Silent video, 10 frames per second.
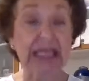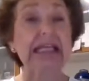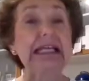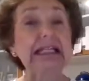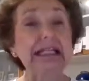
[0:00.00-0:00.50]

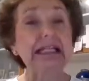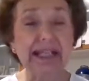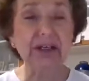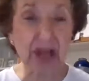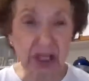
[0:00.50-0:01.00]
Later,
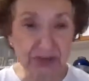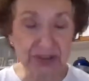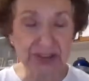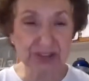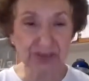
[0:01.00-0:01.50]
hundreds of
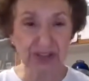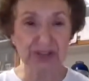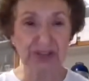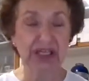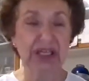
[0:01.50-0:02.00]
years
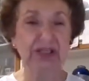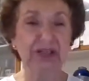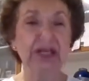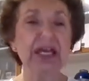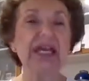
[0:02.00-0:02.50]
later,
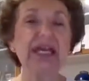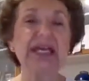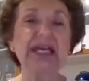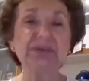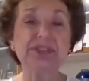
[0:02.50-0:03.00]
it
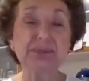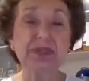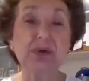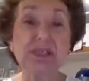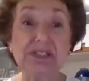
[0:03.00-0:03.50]
was because
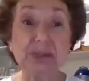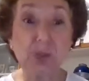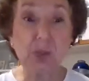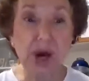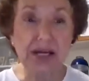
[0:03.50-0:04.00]
it
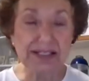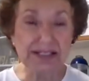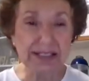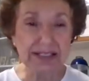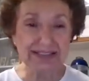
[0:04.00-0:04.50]
was
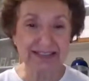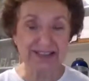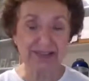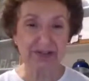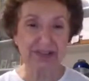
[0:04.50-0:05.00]
taken
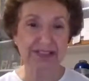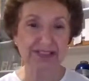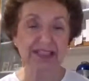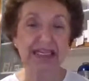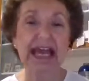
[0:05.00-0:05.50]
seriously,
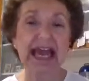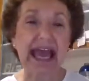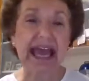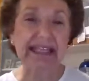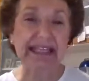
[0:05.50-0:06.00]
and
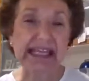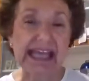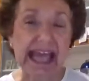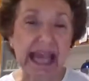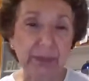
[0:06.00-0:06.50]
the
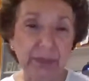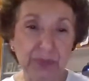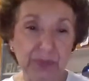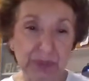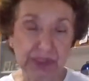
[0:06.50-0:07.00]
emperor
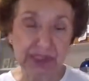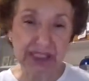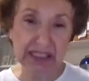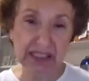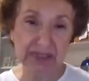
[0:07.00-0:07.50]

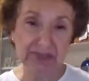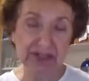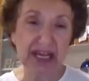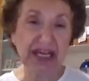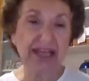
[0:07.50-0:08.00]
believed
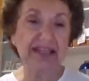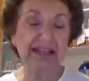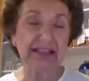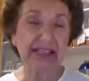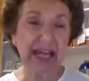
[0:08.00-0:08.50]
that the
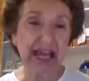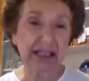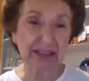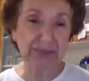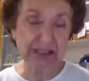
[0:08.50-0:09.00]

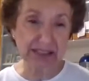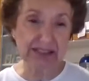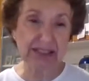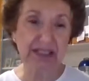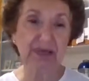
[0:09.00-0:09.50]
alchemists, in
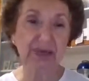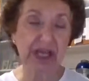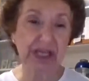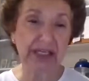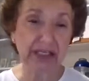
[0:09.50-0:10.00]
creating
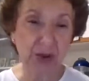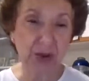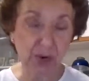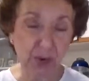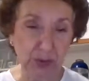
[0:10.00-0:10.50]
gold,
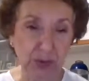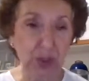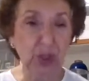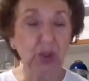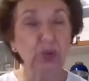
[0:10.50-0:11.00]

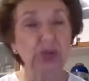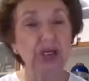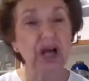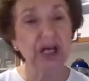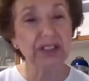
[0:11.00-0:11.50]
would
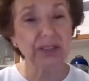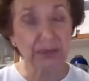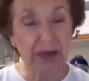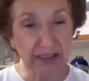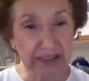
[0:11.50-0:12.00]
undermine
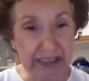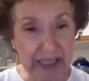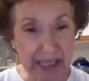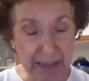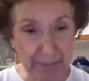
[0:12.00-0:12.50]
the
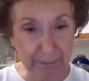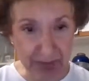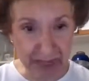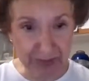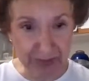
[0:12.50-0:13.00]

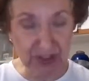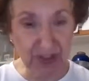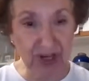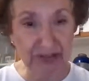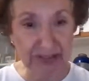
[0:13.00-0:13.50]
empire's
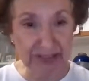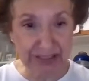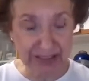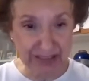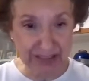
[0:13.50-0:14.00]

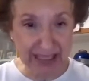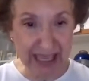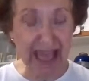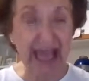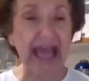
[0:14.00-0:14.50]
currency
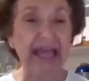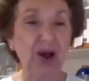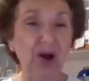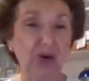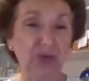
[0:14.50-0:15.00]
and
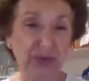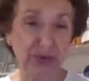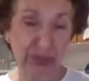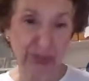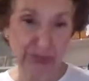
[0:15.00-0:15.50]

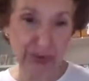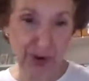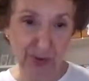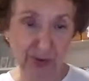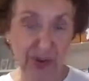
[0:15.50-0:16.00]
overthrow
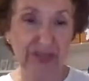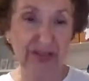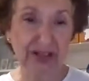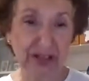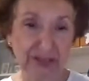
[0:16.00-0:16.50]
the
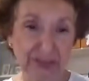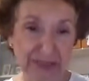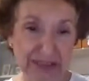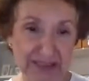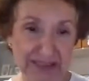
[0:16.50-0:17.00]
government.
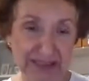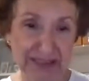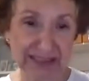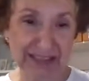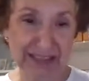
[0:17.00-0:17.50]

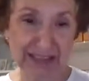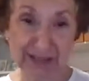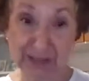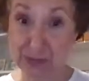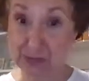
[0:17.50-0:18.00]
Whoa.